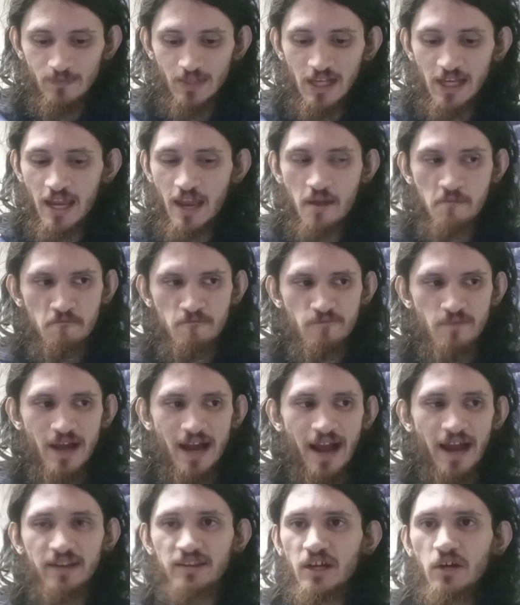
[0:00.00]
again,
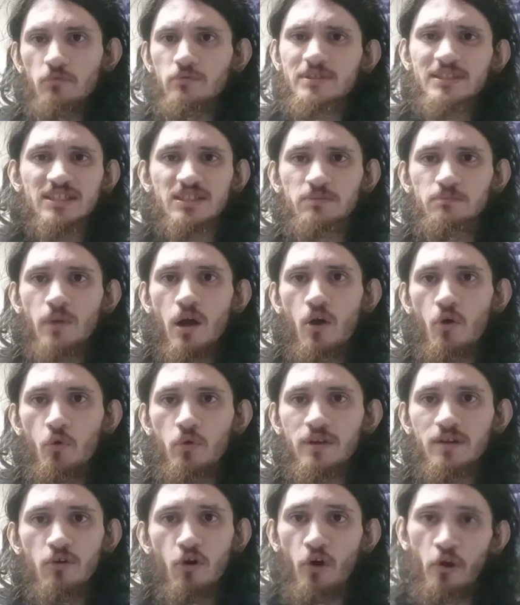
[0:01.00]
I don't
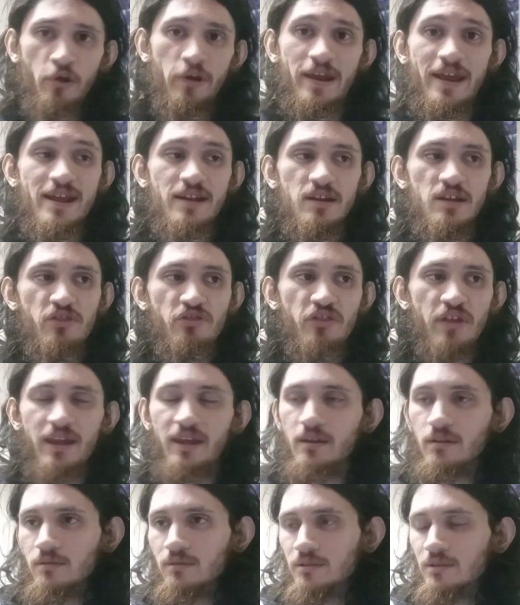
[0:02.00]
smoke or
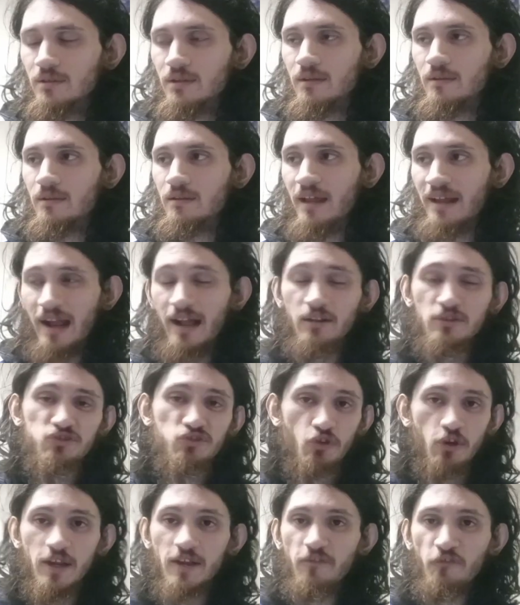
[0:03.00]
anything. Like, I'll
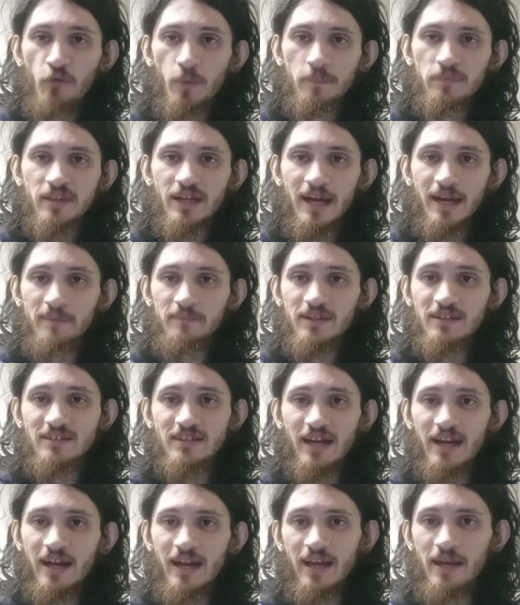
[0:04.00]
drink from time to
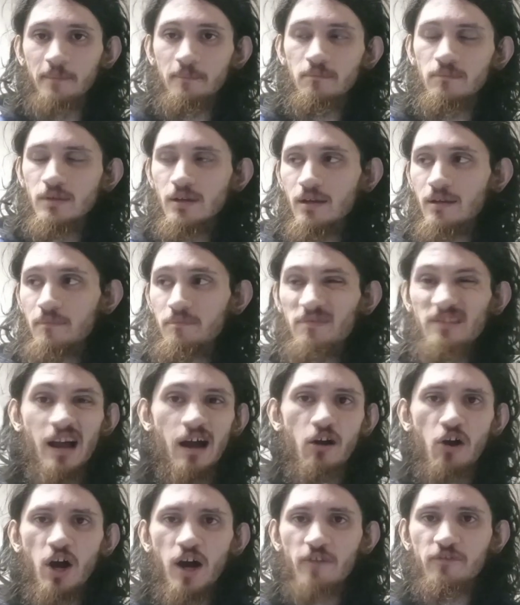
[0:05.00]
time.
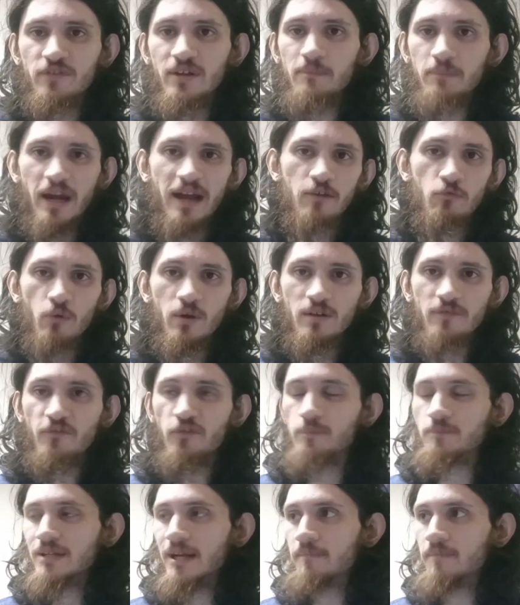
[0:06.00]
Not often, but I will
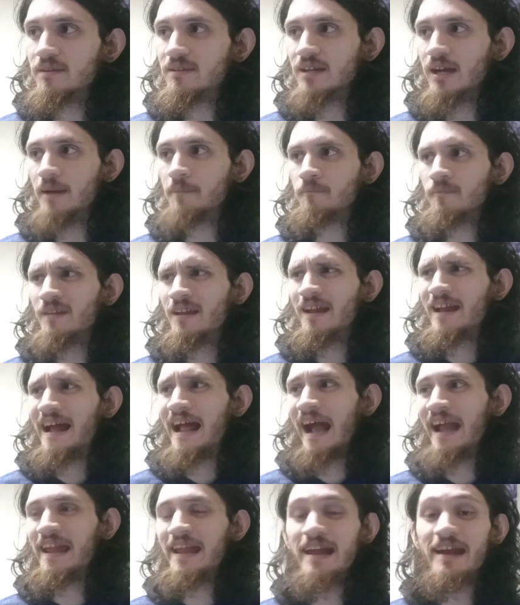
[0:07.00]
from time to time.
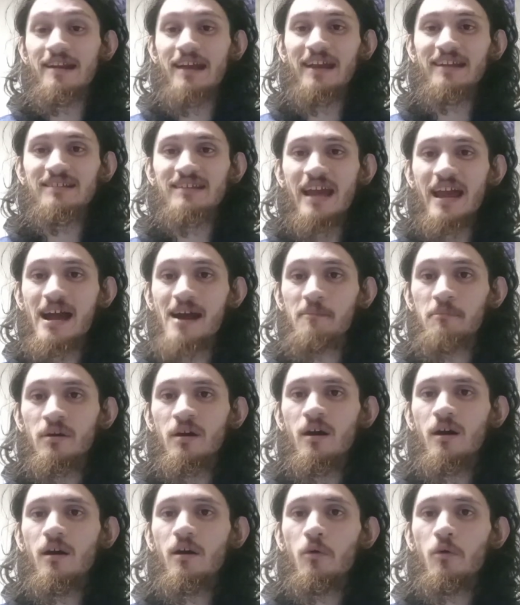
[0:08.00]
And I hit a dab